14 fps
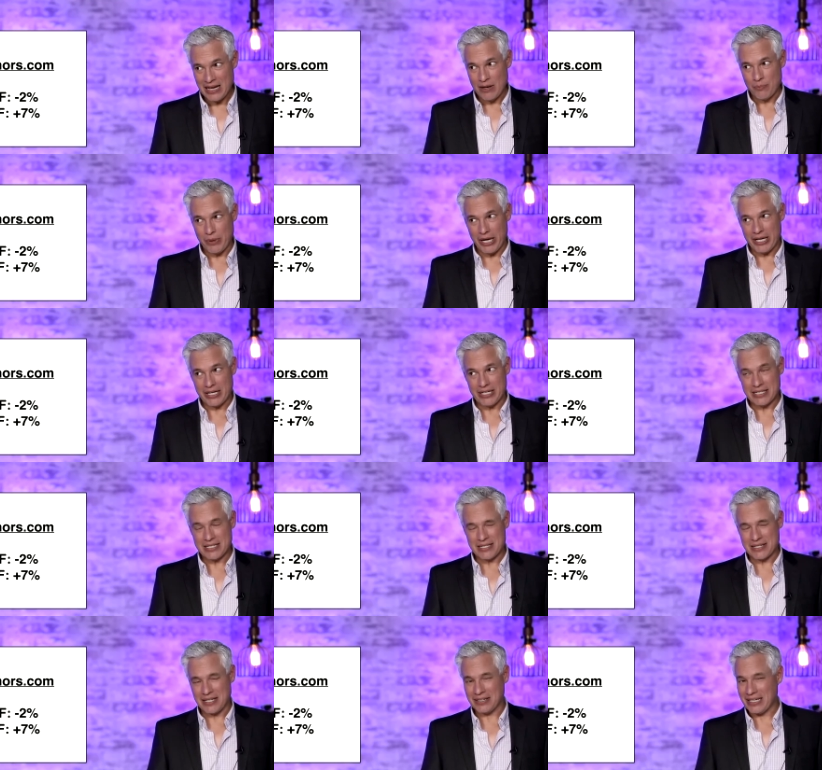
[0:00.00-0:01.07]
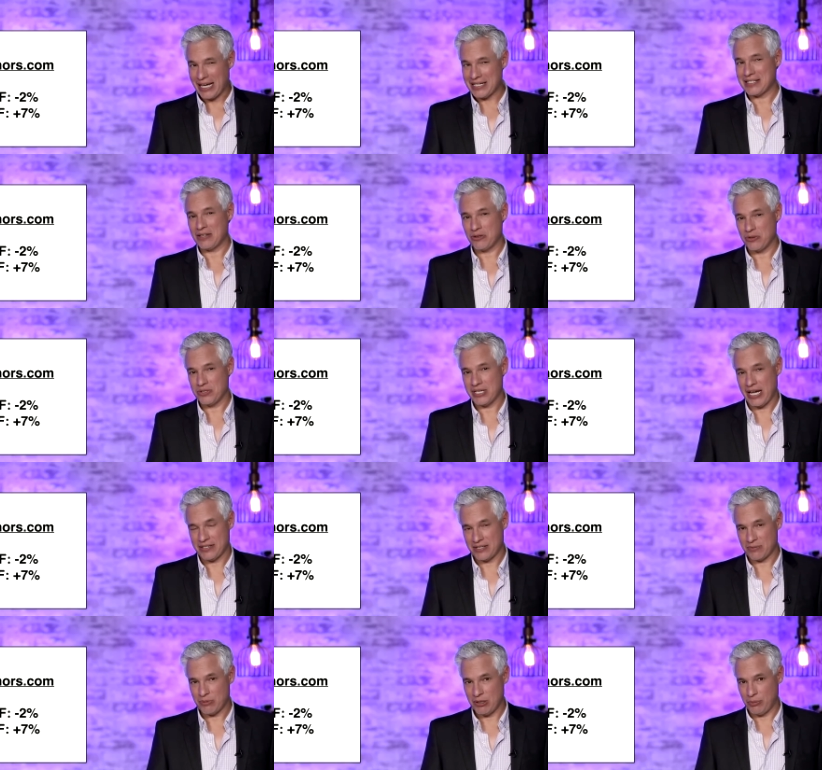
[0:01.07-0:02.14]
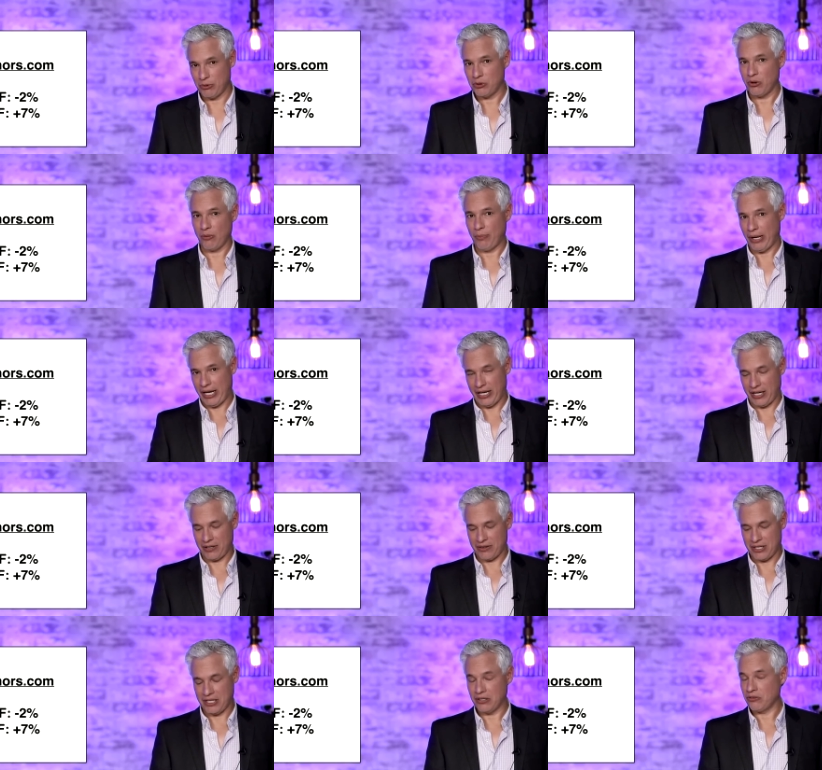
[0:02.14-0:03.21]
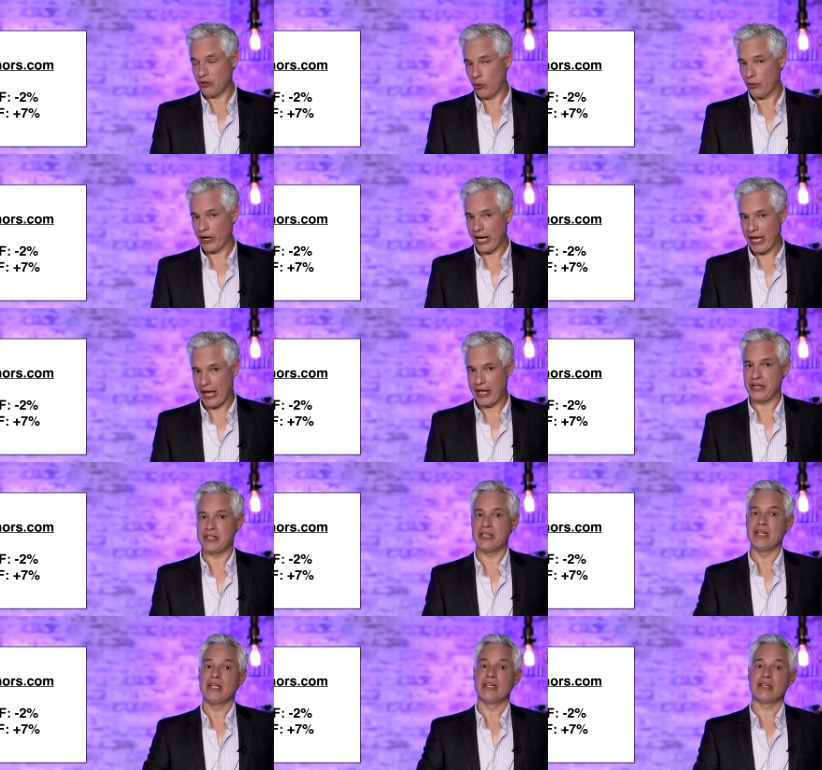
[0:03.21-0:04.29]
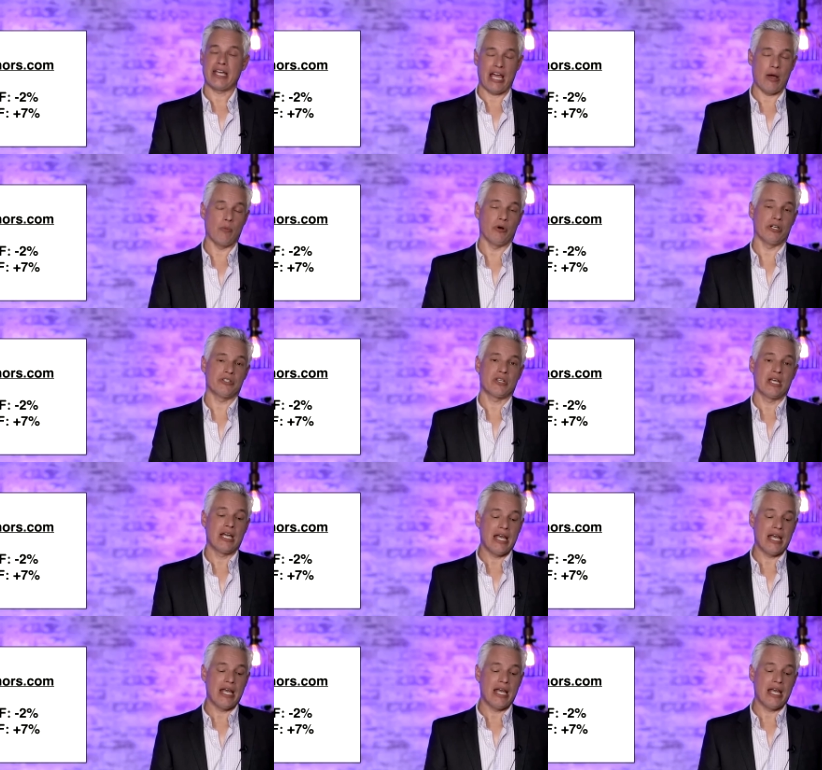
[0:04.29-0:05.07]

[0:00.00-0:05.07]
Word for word: but it's the less enthusiastic people who are buying the lower end cameras.